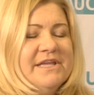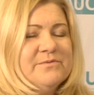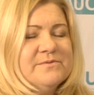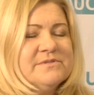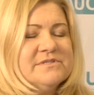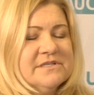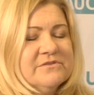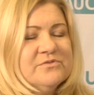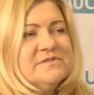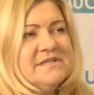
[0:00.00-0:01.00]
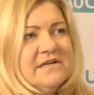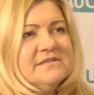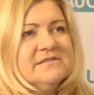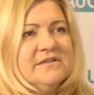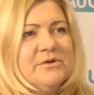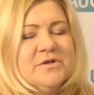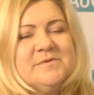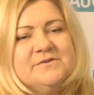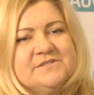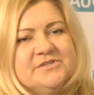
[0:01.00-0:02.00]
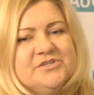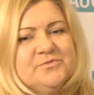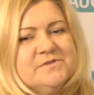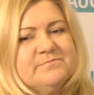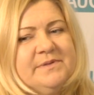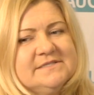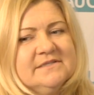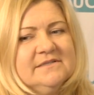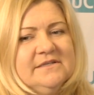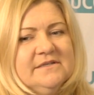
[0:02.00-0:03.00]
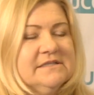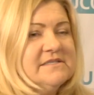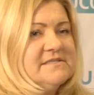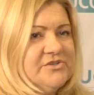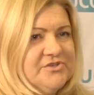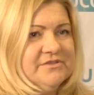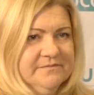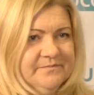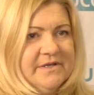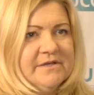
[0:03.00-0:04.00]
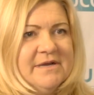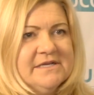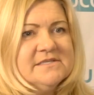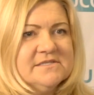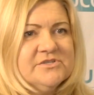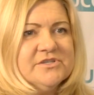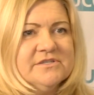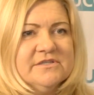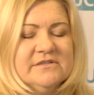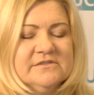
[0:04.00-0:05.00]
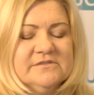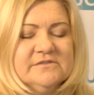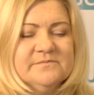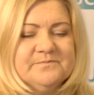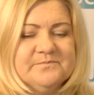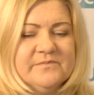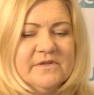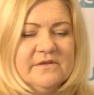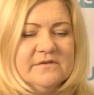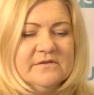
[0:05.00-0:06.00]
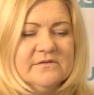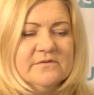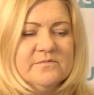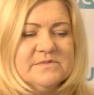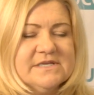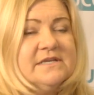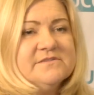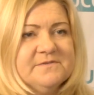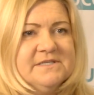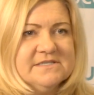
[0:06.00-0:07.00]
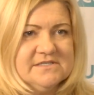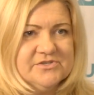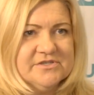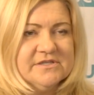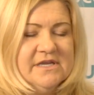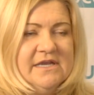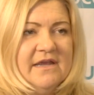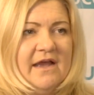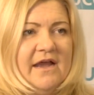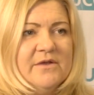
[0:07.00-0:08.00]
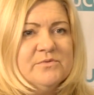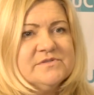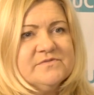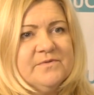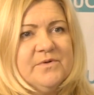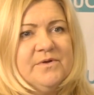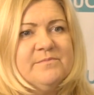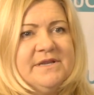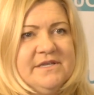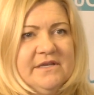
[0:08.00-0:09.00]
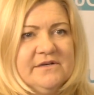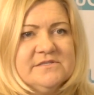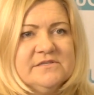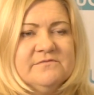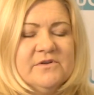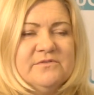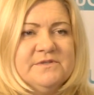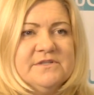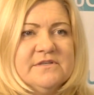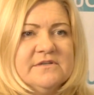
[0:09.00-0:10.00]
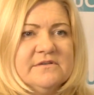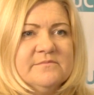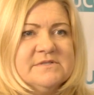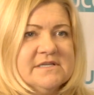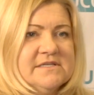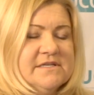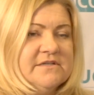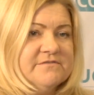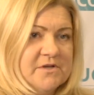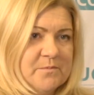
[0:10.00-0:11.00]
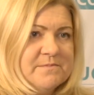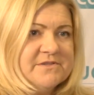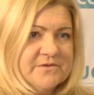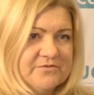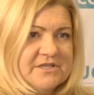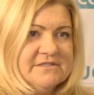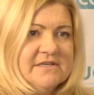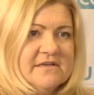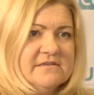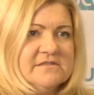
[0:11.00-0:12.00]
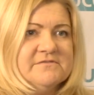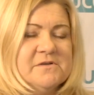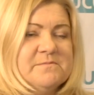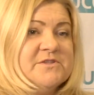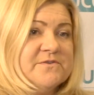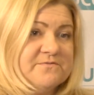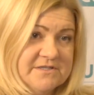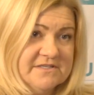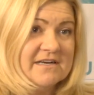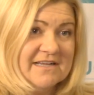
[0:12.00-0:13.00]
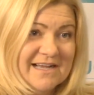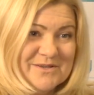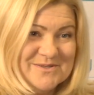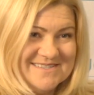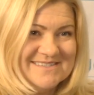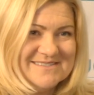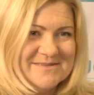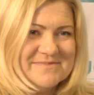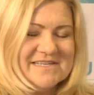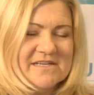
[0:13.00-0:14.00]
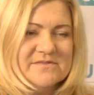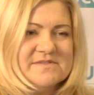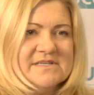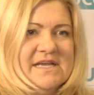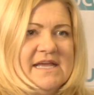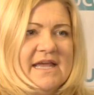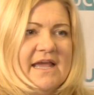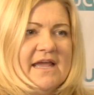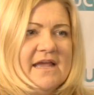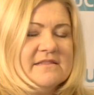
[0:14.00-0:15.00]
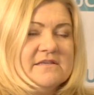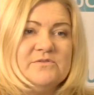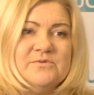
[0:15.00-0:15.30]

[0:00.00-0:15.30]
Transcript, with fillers: it was to start in the glaucoma research. It was basically a decision. Uh, my decision um, uh, scientific decision. I was for many years involved in um, studying development of retina, development of retinal ganglion cells themselves, and it,